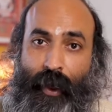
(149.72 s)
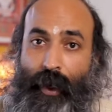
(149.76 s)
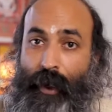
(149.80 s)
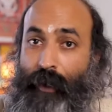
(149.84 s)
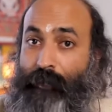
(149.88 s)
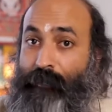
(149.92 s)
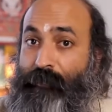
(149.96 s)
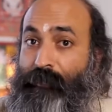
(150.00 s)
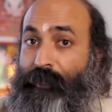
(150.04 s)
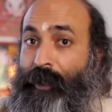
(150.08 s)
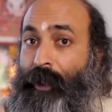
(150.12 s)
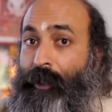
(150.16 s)

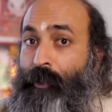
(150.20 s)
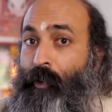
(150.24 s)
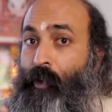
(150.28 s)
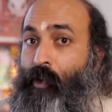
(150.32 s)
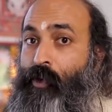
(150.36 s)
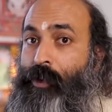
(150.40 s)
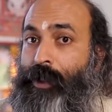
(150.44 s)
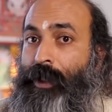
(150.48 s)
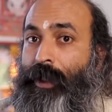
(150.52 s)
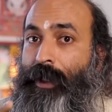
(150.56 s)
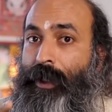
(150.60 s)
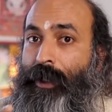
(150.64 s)
If we are
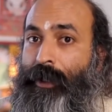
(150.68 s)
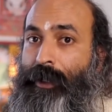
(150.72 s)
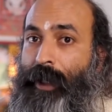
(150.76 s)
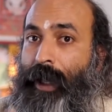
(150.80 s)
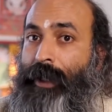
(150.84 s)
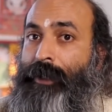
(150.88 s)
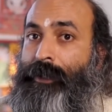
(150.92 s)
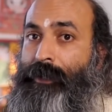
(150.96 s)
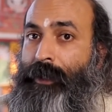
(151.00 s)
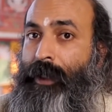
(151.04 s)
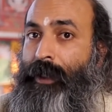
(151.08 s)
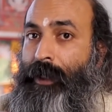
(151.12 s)
only a
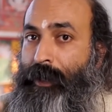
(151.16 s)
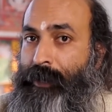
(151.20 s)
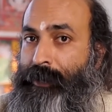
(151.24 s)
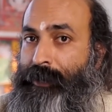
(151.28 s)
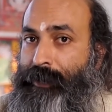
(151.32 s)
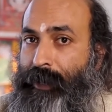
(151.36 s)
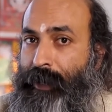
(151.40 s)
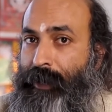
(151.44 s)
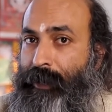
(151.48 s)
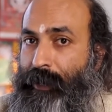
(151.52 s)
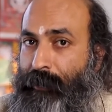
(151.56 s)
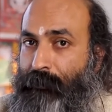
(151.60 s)
natural
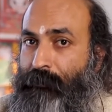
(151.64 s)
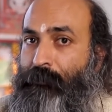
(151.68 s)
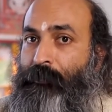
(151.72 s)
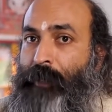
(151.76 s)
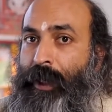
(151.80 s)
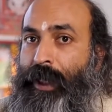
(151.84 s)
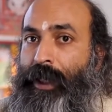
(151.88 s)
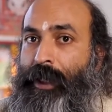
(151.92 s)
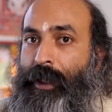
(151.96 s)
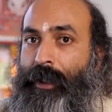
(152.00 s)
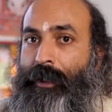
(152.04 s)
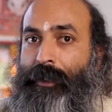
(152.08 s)
instinctive
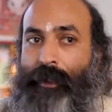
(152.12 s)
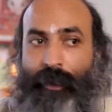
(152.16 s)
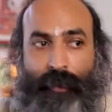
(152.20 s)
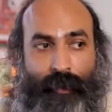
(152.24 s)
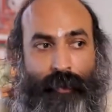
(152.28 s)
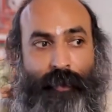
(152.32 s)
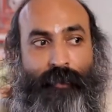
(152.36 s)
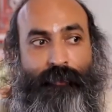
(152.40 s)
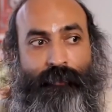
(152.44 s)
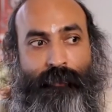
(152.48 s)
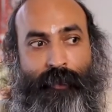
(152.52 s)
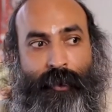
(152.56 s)
being,
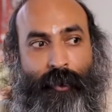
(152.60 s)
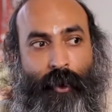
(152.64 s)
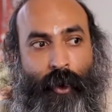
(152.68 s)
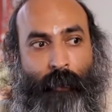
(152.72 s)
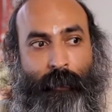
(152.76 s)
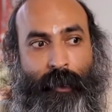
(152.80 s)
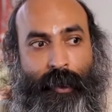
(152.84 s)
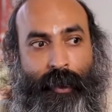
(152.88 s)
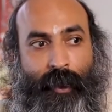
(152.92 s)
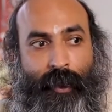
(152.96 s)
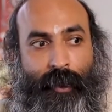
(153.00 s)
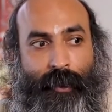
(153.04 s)
then this
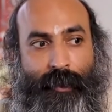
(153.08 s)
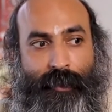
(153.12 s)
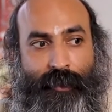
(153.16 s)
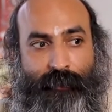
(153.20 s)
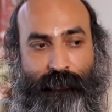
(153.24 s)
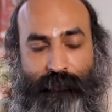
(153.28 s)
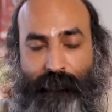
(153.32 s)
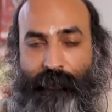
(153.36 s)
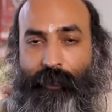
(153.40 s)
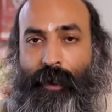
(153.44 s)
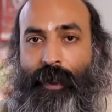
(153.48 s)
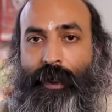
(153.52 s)
phenomena
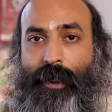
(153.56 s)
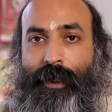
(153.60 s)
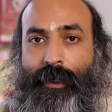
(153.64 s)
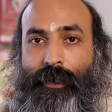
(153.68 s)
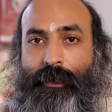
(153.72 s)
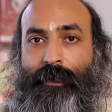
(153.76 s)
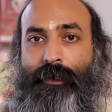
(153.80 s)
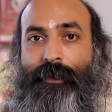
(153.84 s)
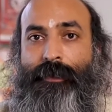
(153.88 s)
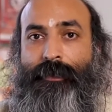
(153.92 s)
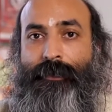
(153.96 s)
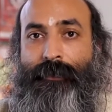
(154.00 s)
is
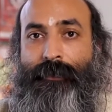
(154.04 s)
fine.